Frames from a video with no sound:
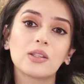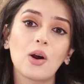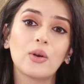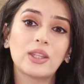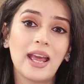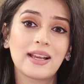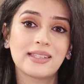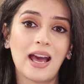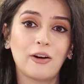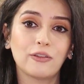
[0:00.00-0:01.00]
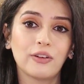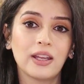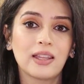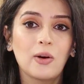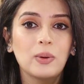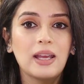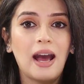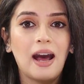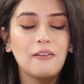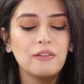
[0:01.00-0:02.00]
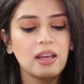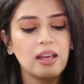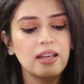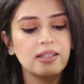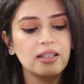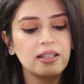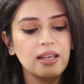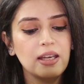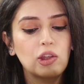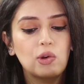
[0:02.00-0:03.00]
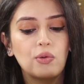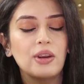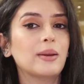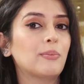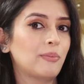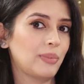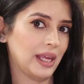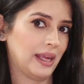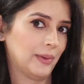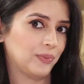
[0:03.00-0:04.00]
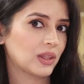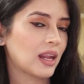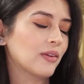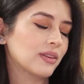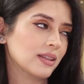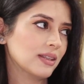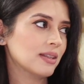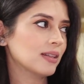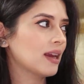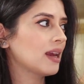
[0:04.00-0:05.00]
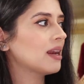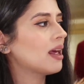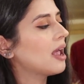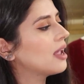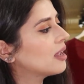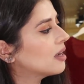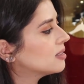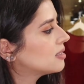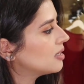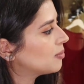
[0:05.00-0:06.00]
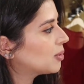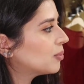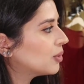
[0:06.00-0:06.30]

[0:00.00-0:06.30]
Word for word: So the next outfit that we have is D3B. Now this is in a, a deep